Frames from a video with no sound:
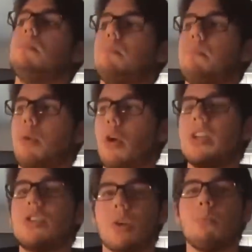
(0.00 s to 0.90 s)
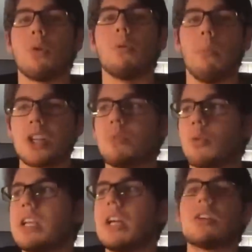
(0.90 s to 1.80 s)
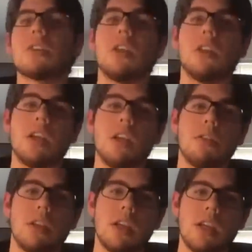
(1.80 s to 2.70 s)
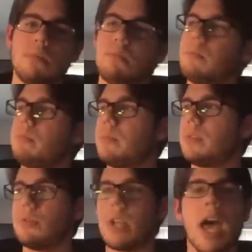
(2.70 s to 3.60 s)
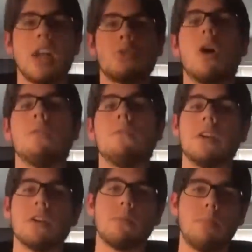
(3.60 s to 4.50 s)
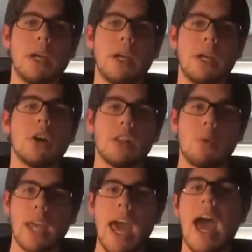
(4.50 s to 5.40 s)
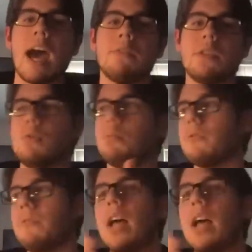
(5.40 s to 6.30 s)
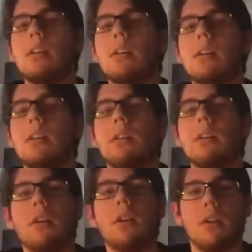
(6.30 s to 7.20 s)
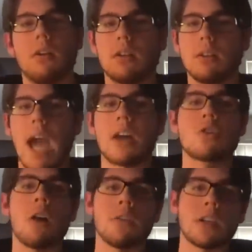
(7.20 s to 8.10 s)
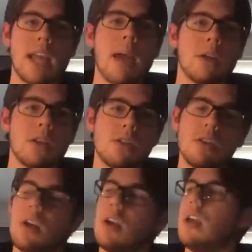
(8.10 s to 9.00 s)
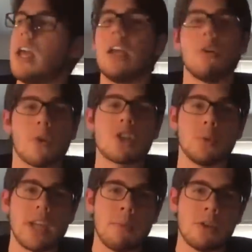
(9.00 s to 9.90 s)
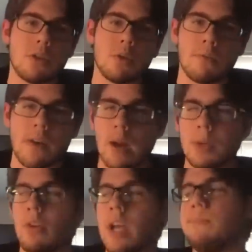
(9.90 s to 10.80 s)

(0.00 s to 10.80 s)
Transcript: Bernie took much more seriously the 10, 12 year period that we have to prevent catastrophic damage and irreversible damage to our environment, right?